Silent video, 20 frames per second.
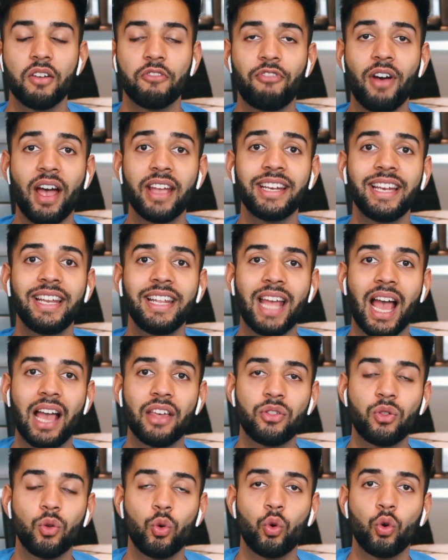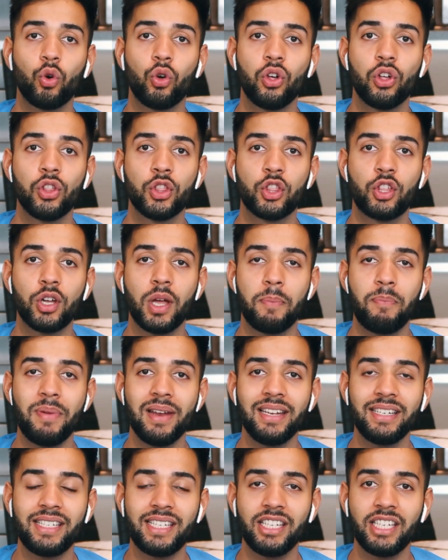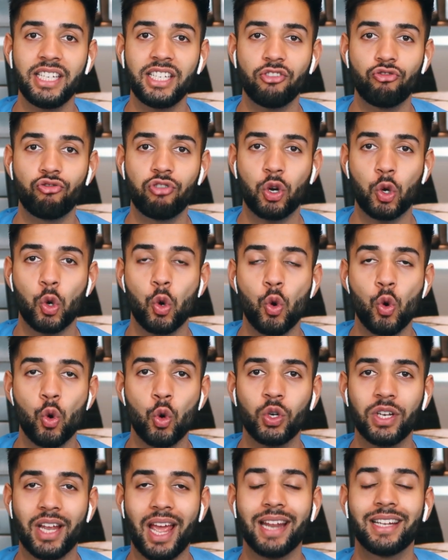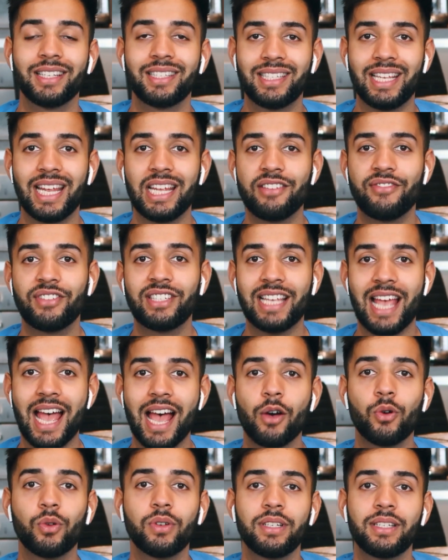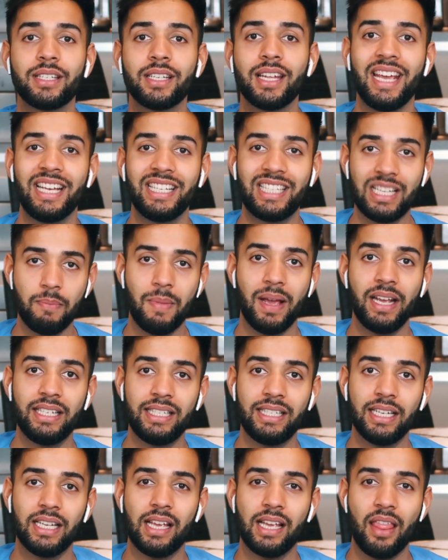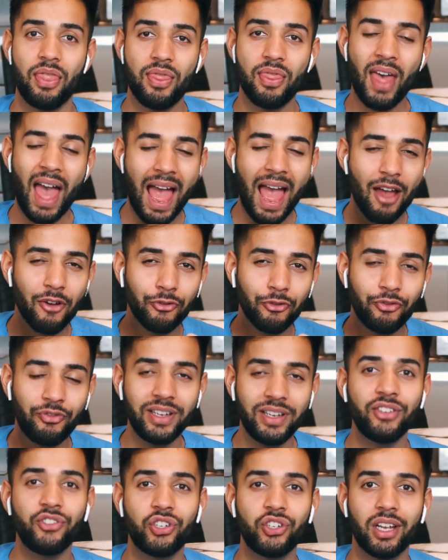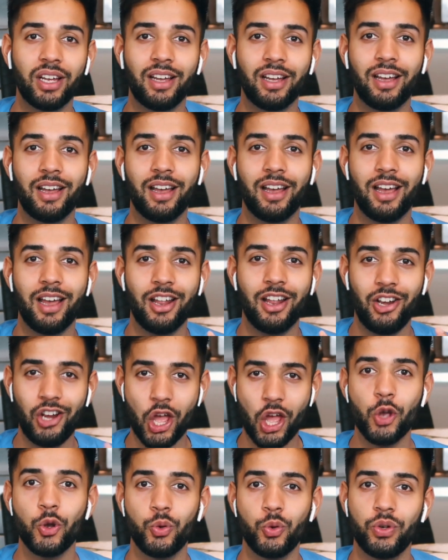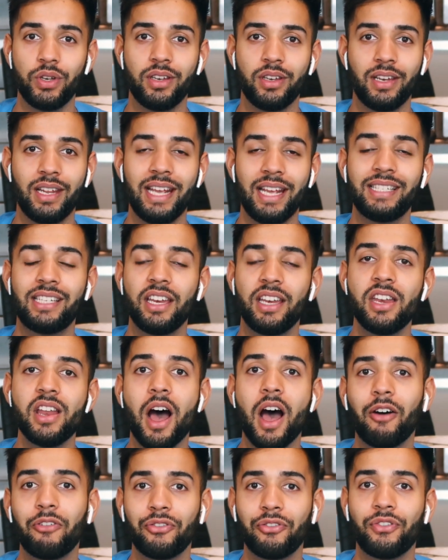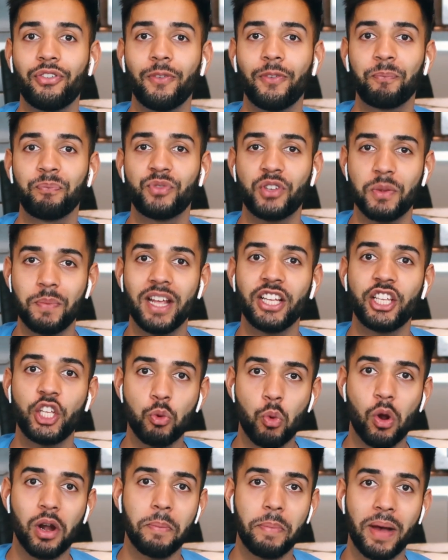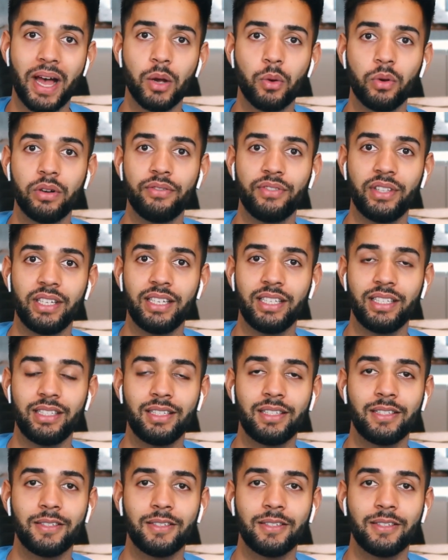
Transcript: Finally, I thought the ability to record and save sounds is amazing, and that feature alone is enough to make you want to buy one of these.